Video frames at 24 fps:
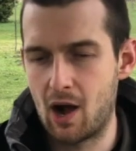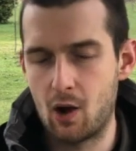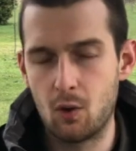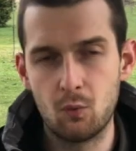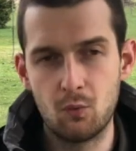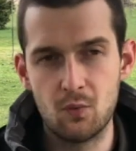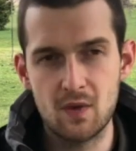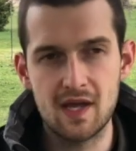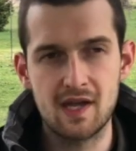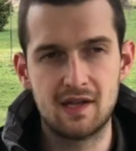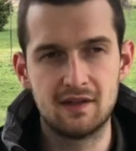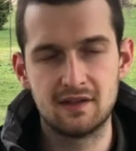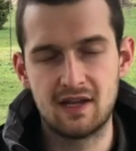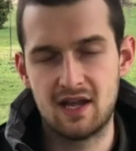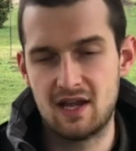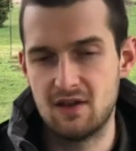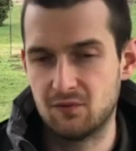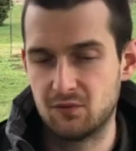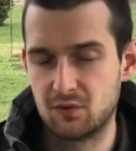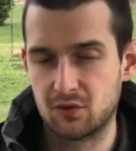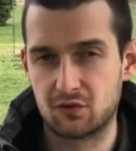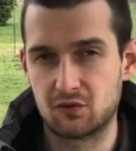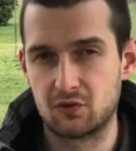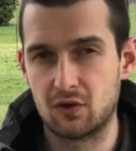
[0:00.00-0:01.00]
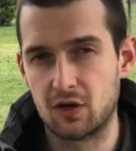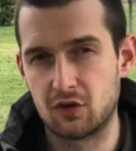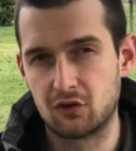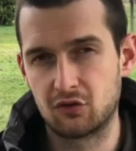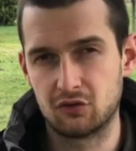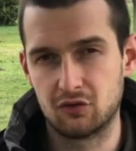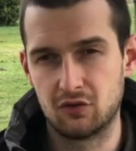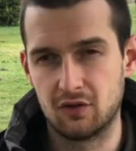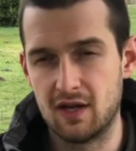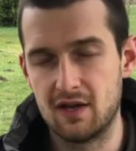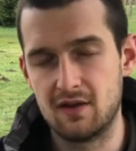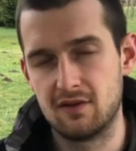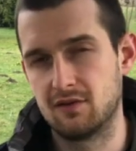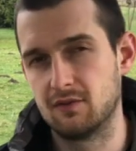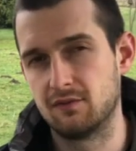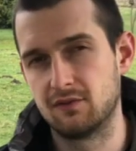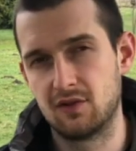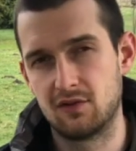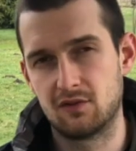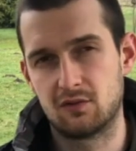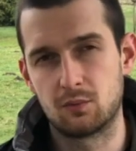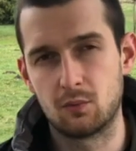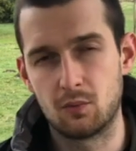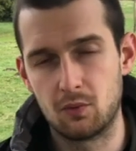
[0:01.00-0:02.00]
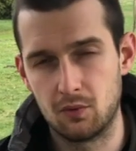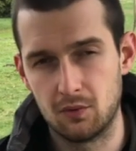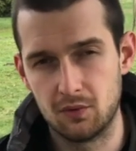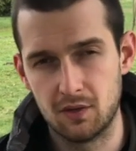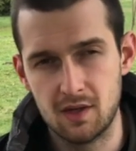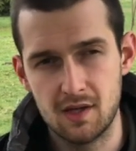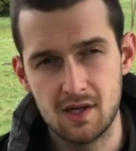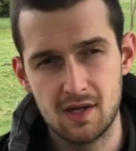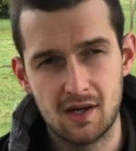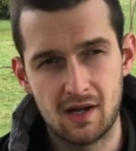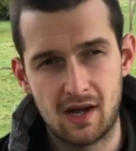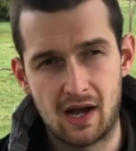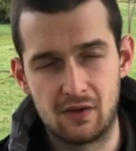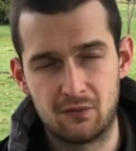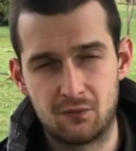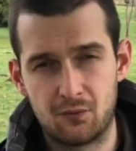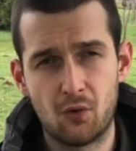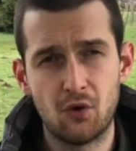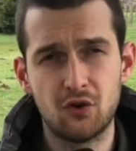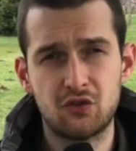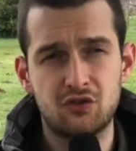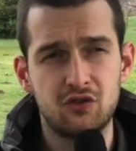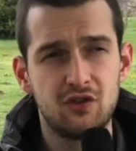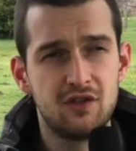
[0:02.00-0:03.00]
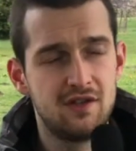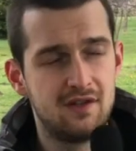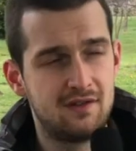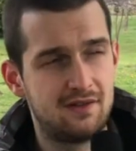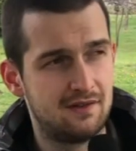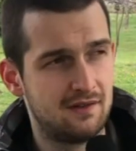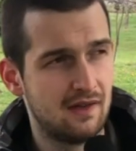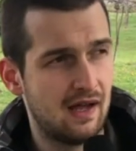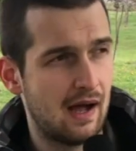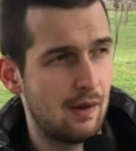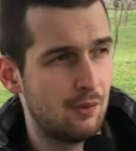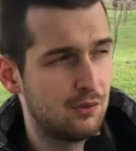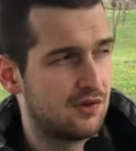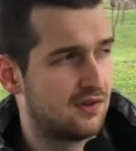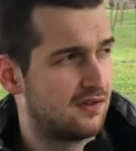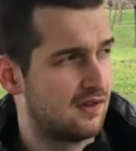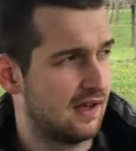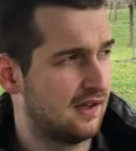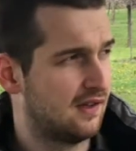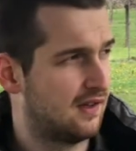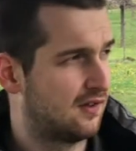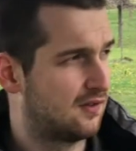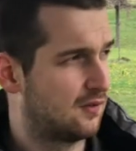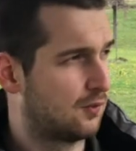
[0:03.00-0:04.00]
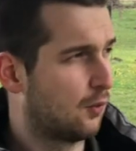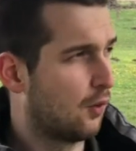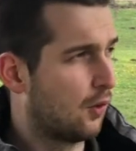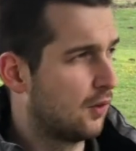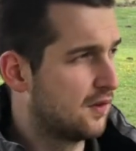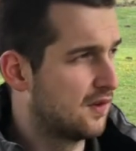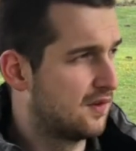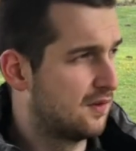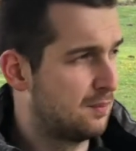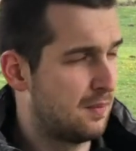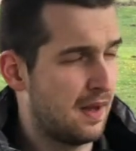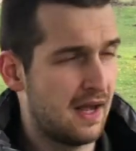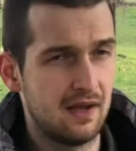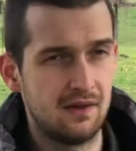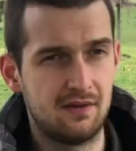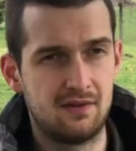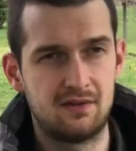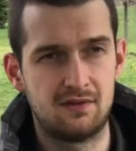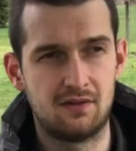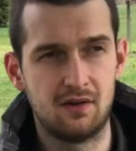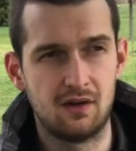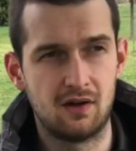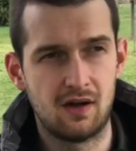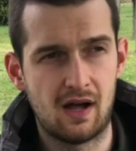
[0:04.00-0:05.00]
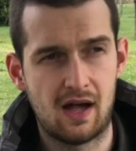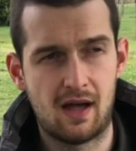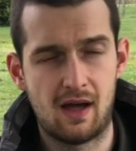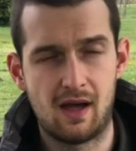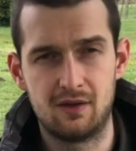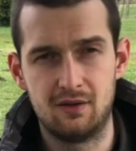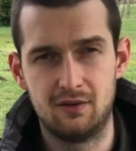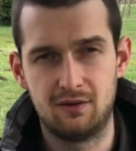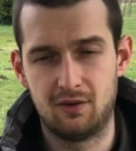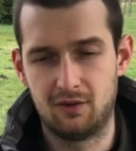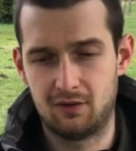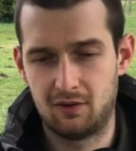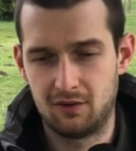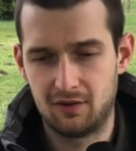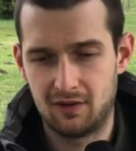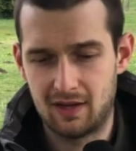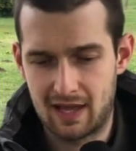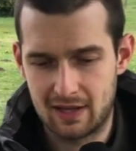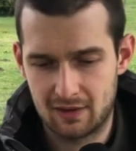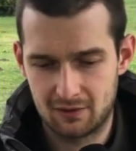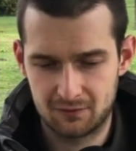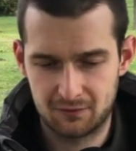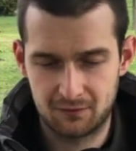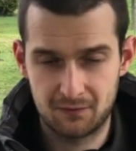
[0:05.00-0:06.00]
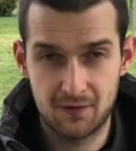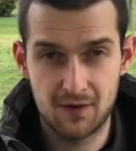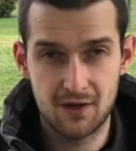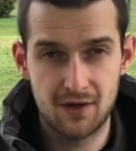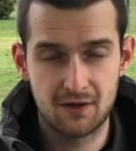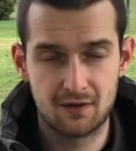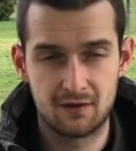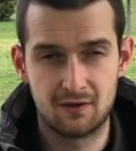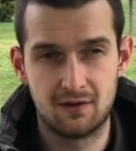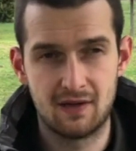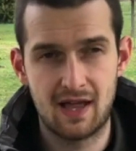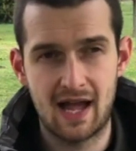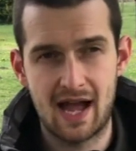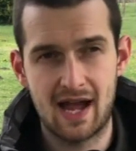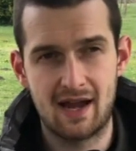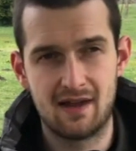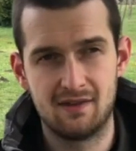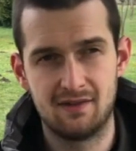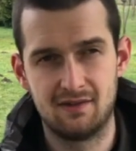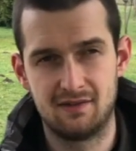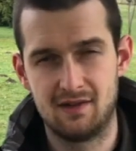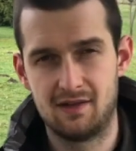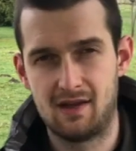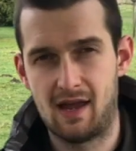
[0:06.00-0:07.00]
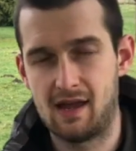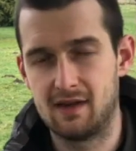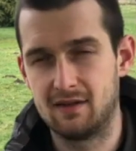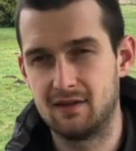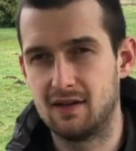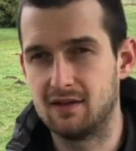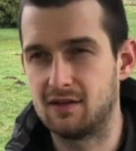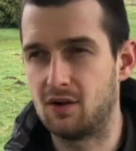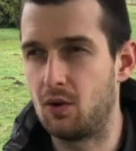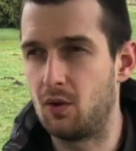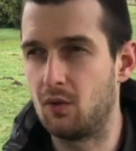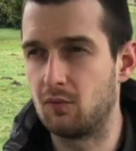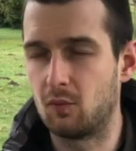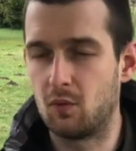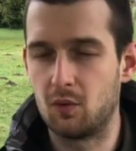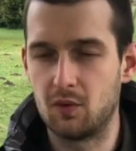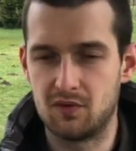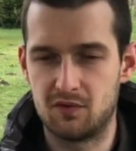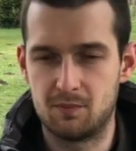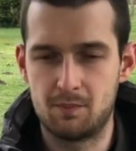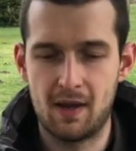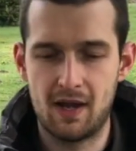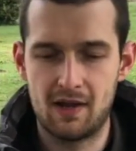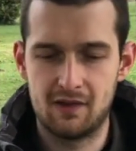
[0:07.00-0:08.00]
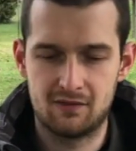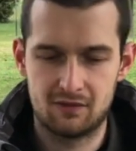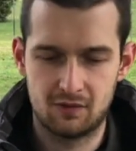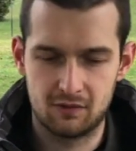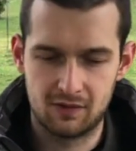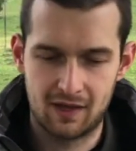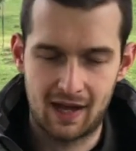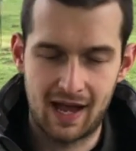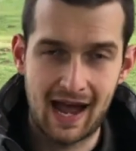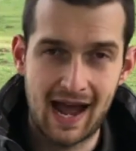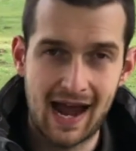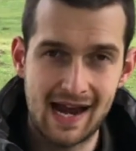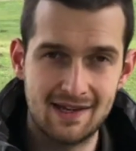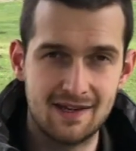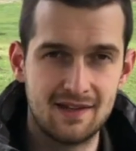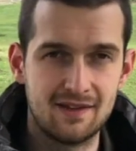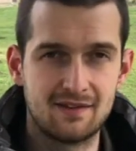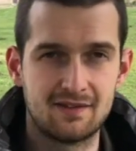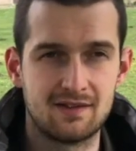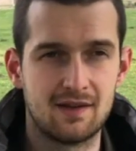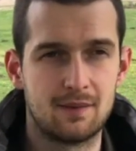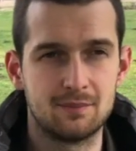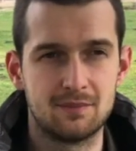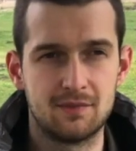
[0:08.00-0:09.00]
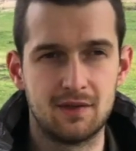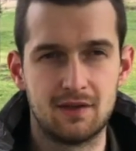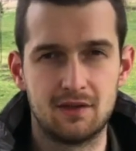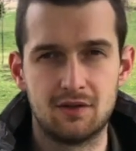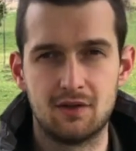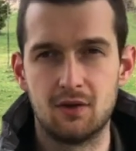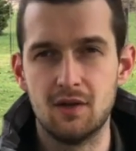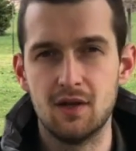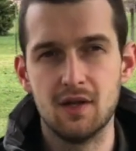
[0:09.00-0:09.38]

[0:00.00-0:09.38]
weak the infrastructure is of this world. Unfortunately, I would say this world is based on a lot of fear, lies, and the whole world is based on hiding something.